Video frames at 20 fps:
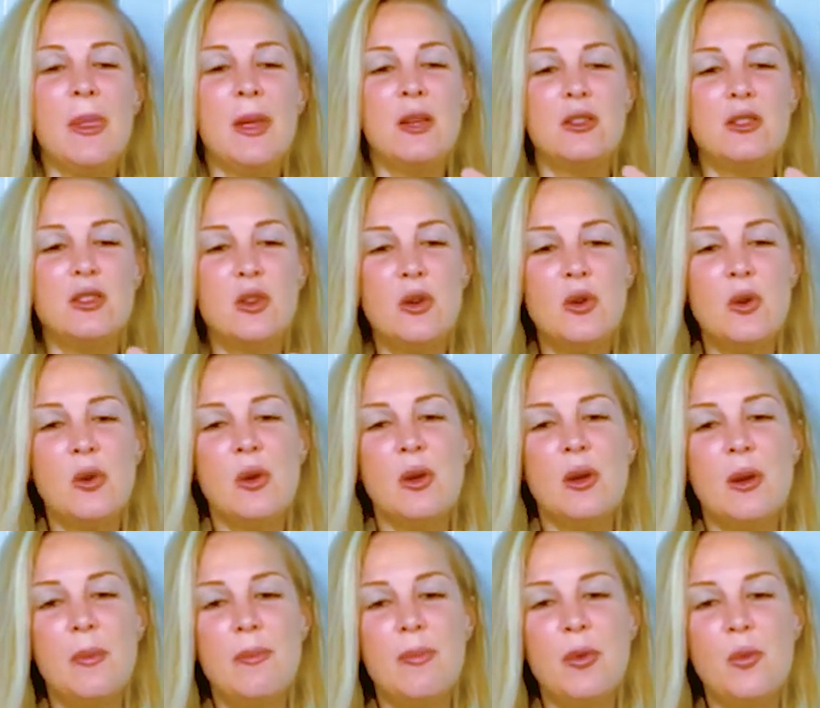So
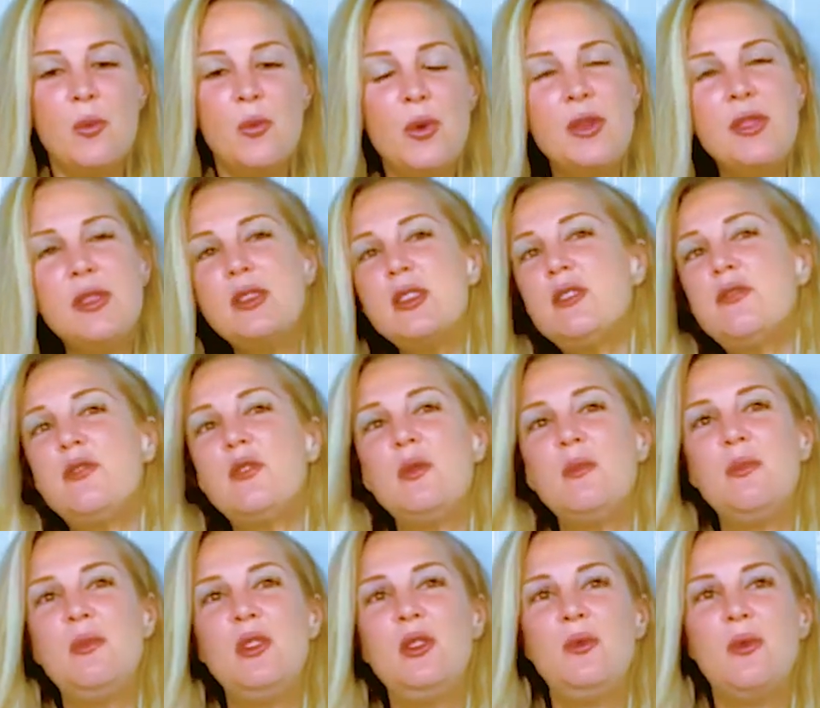with this full
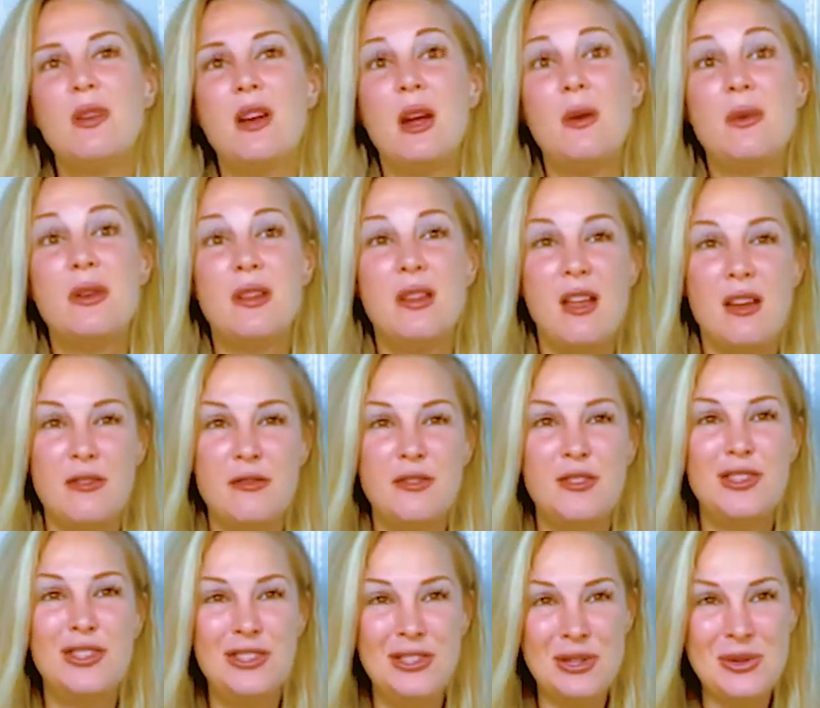moon, what I would love
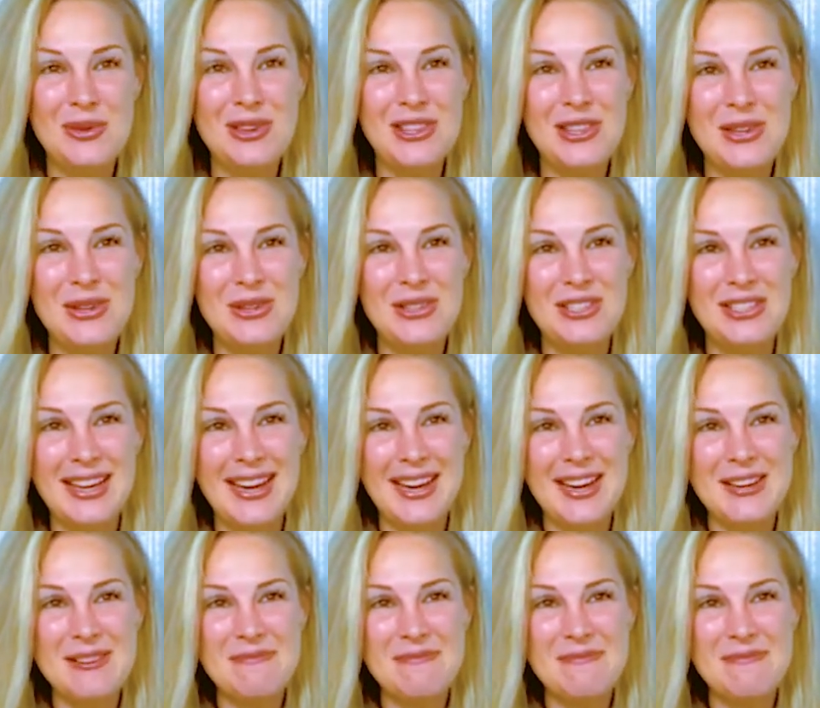to do with you today